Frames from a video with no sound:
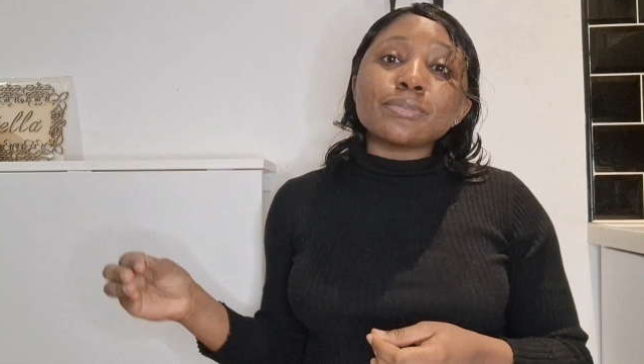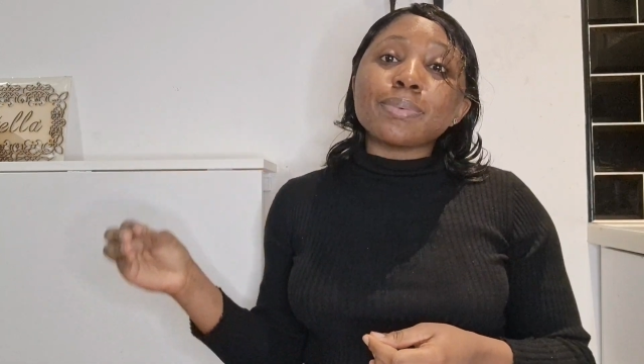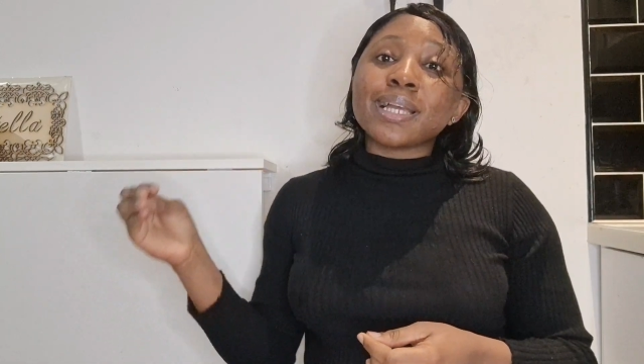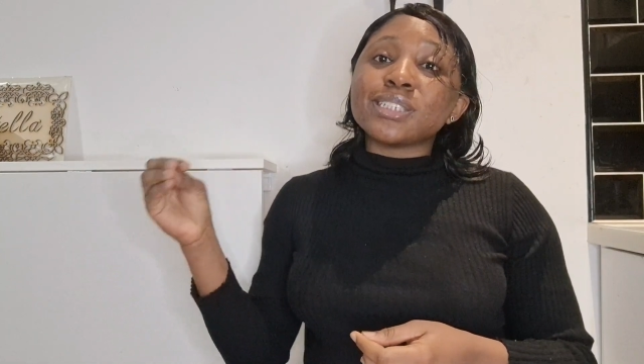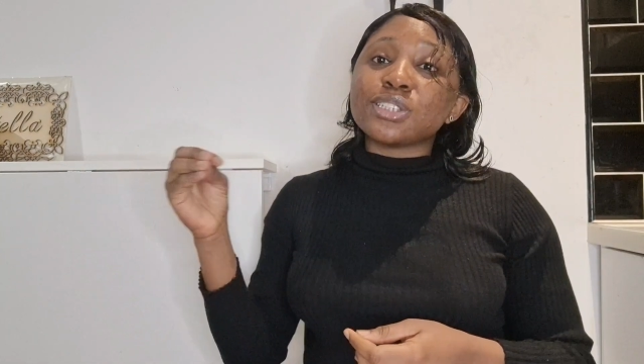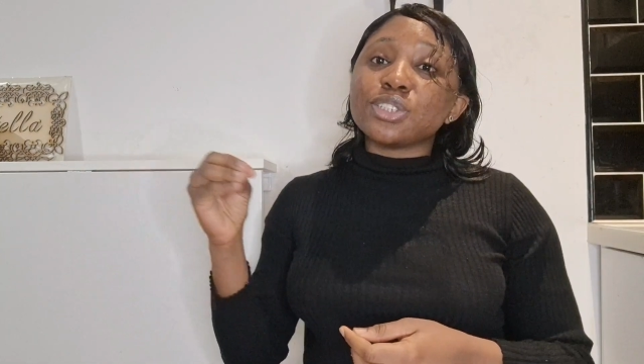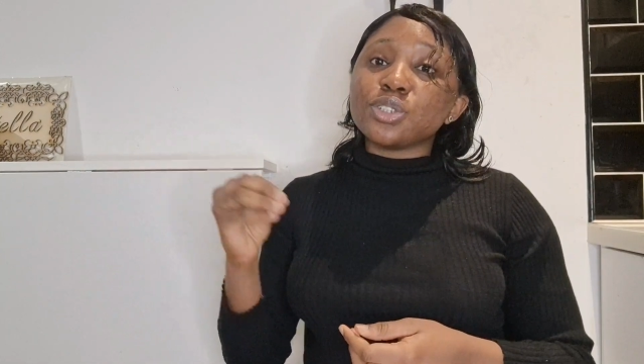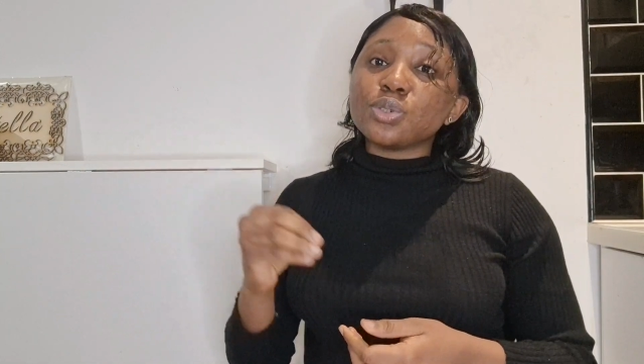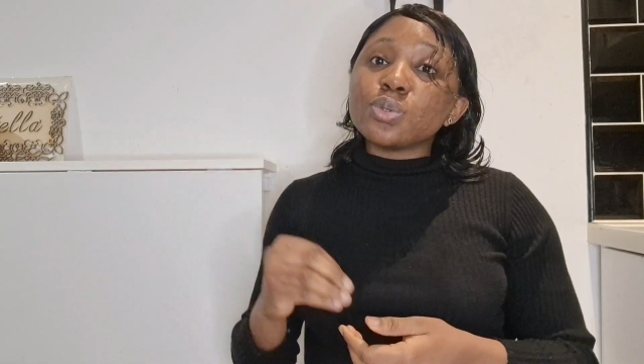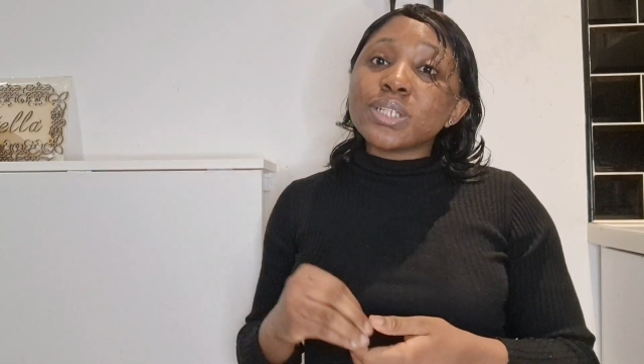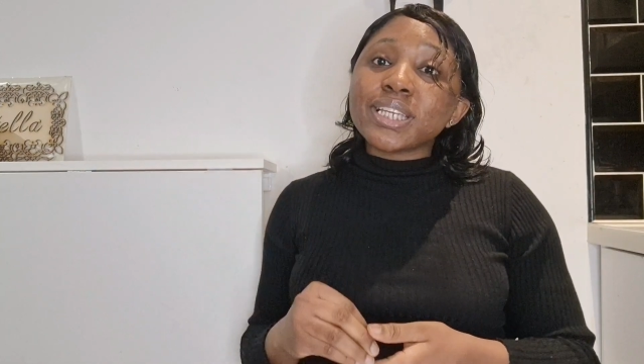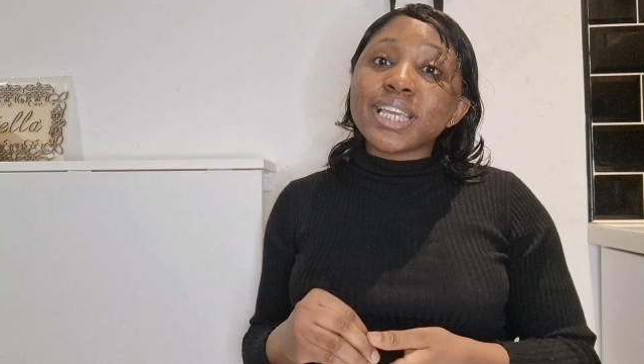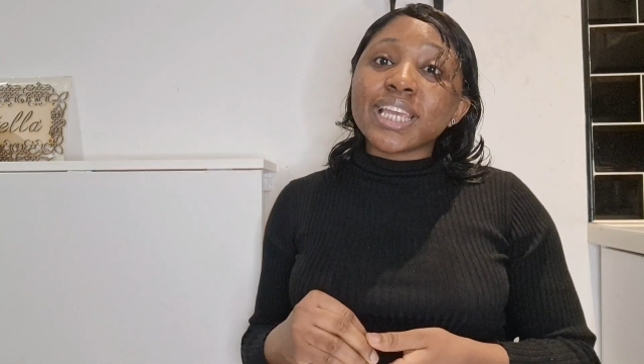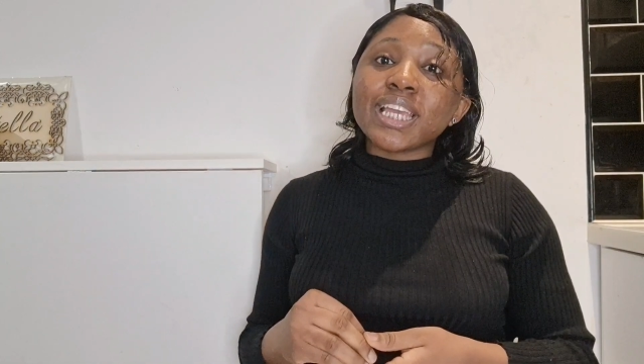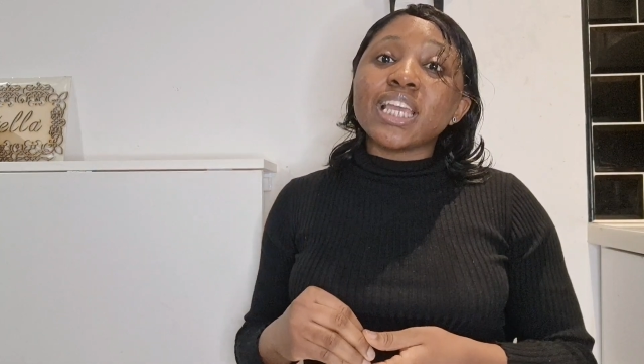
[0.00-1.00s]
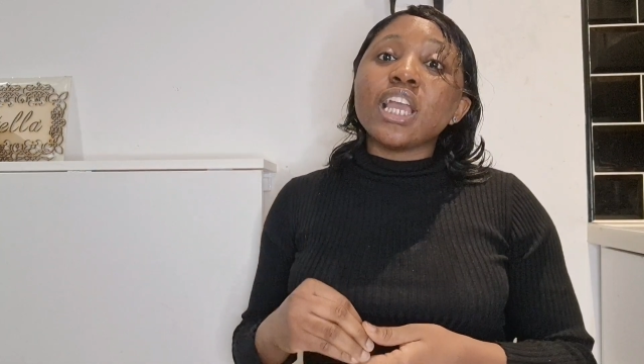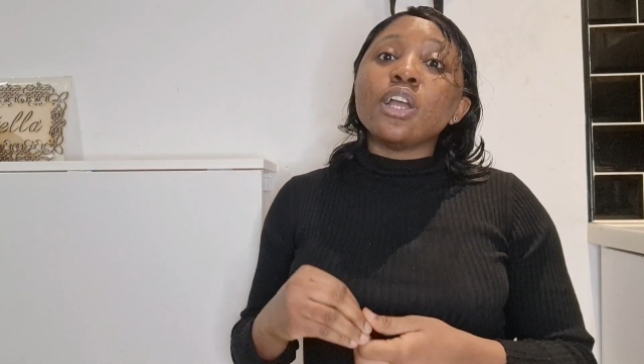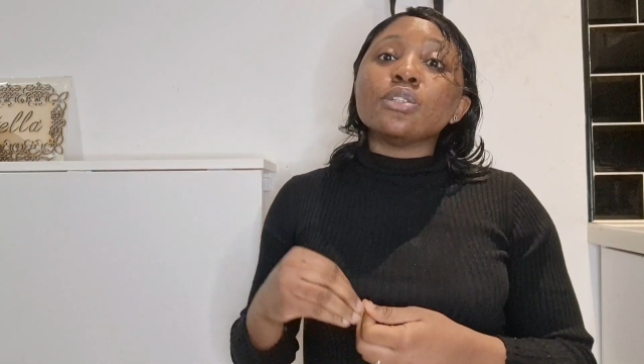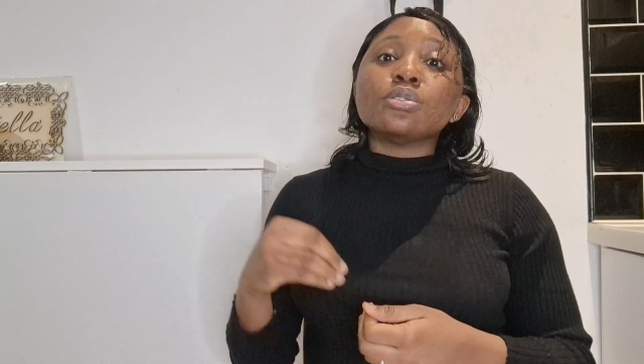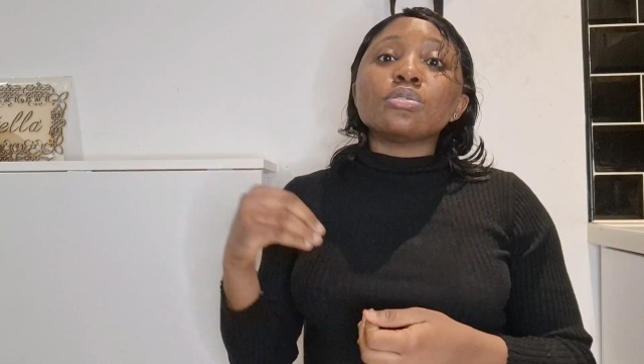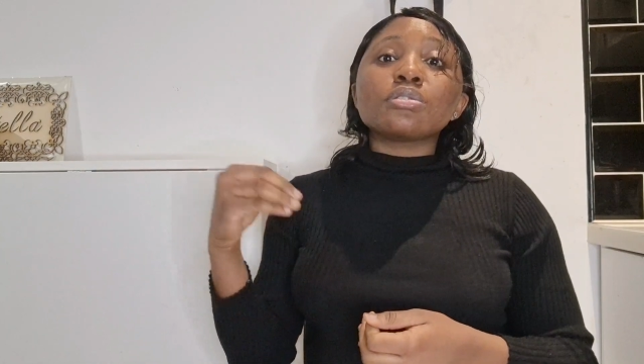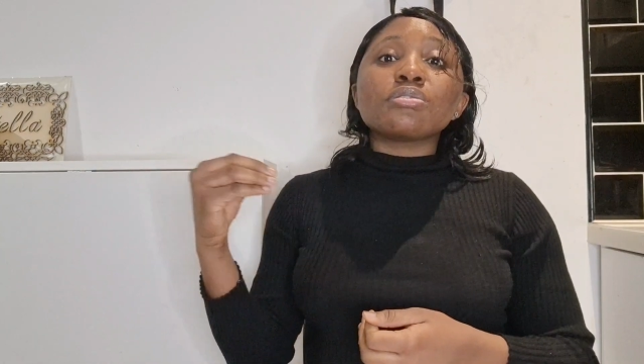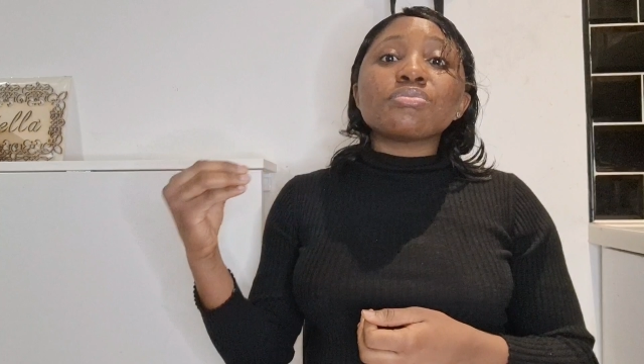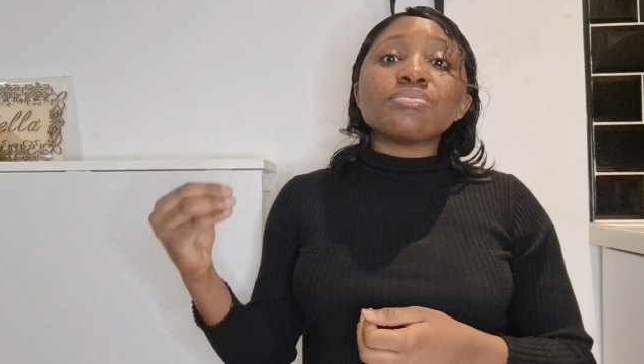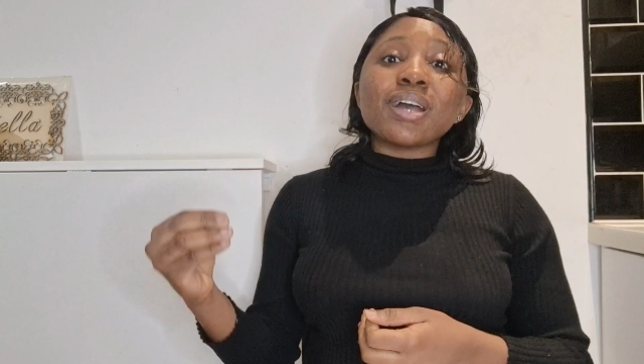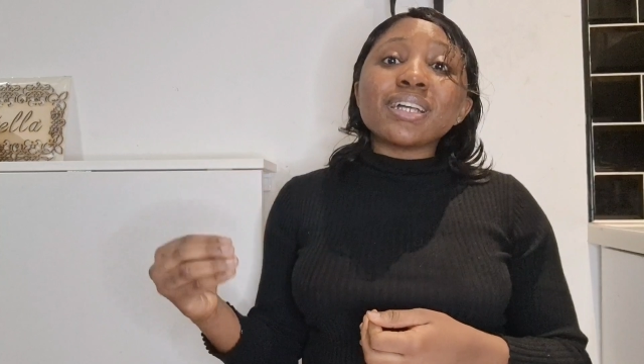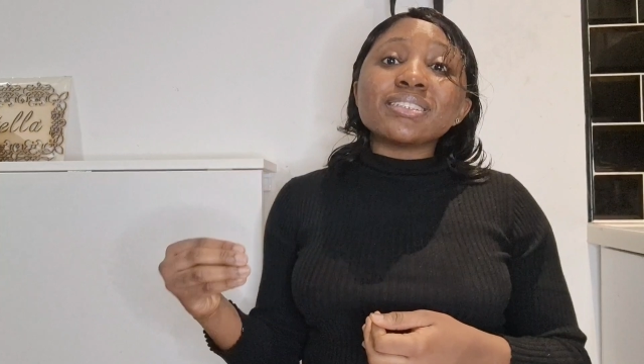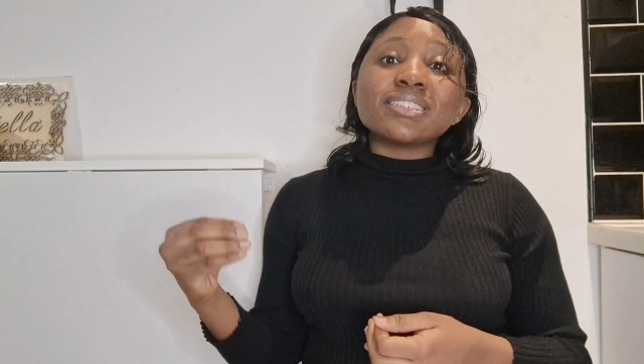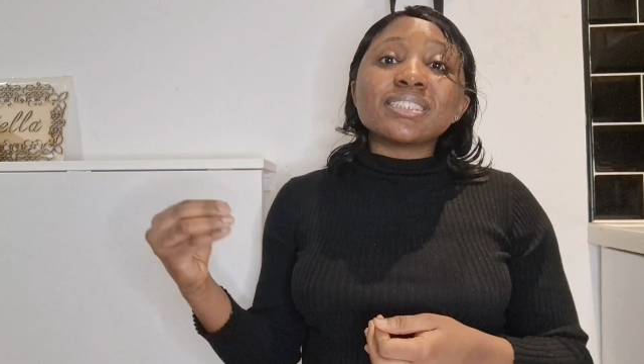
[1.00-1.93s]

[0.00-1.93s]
by the UK to grant